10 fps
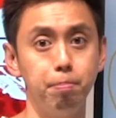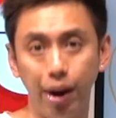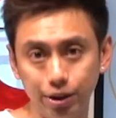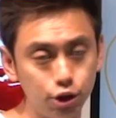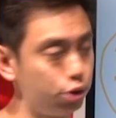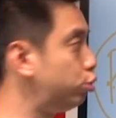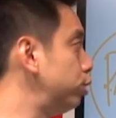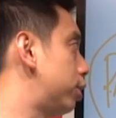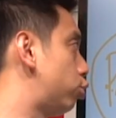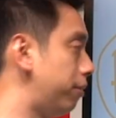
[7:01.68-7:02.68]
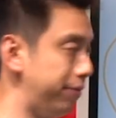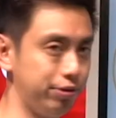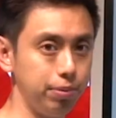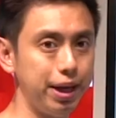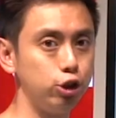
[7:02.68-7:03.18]
months to create a
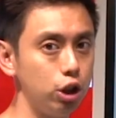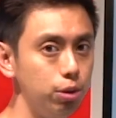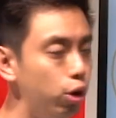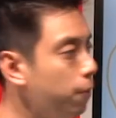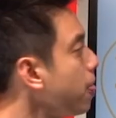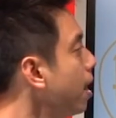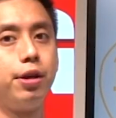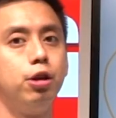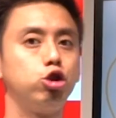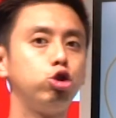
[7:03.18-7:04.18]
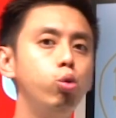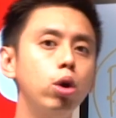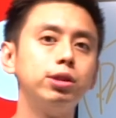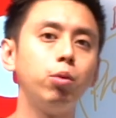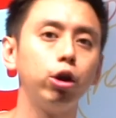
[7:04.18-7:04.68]
250-page ebook. Here's 2
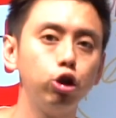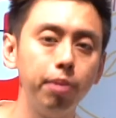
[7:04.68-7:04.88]
words I want you to